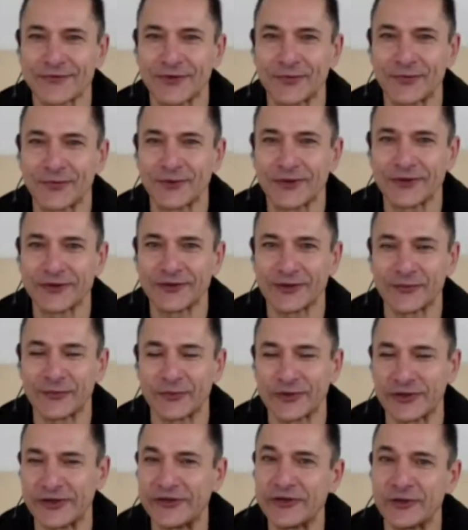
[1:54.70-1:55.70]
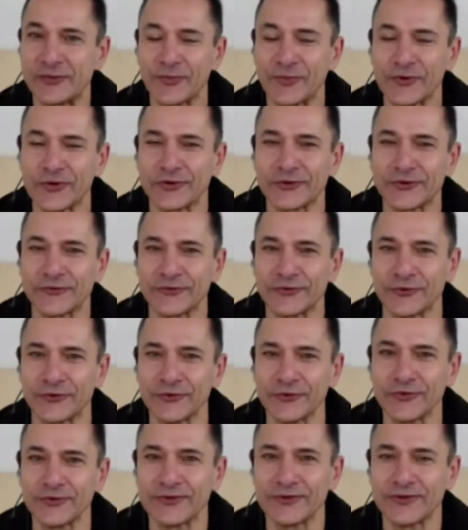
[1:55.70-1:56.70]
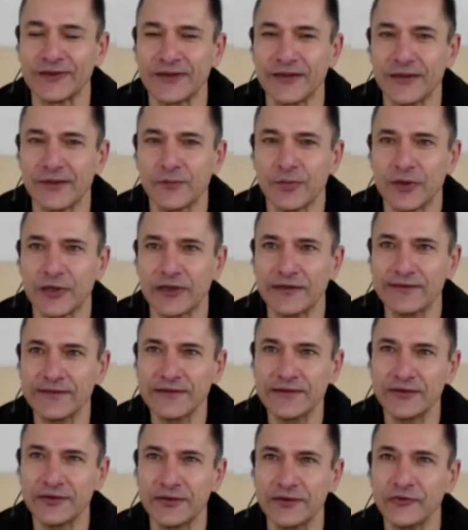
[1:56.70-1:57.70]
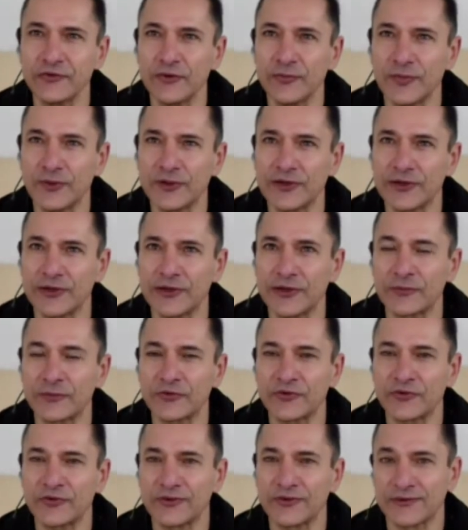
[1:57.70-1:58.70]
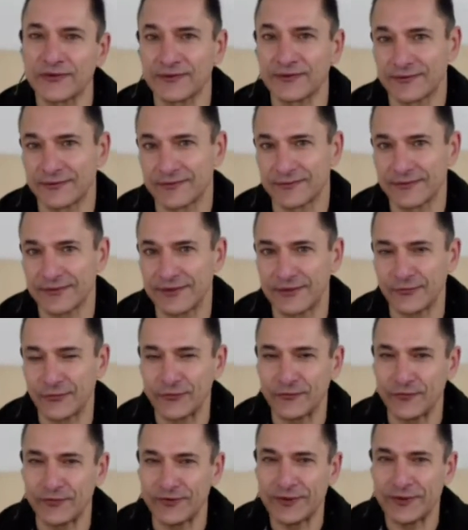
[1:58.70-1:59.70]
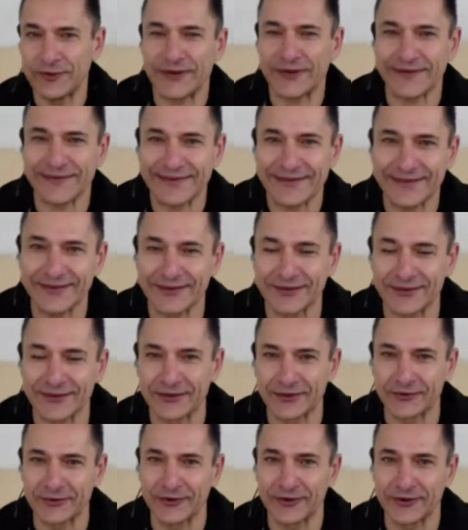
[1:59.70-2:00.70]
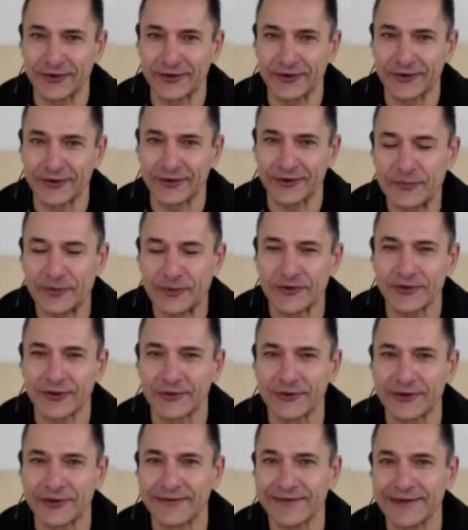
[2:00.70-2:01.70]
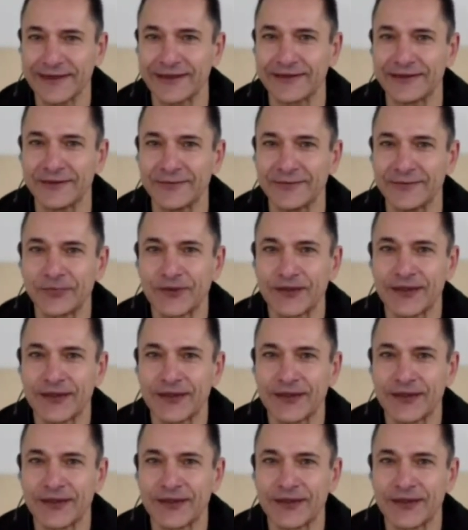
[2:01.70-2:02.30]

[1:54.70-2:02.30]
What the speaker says: from an entrepreneurial point of view. But isn't it also perhaps, if we flip that aside, flip it on its head,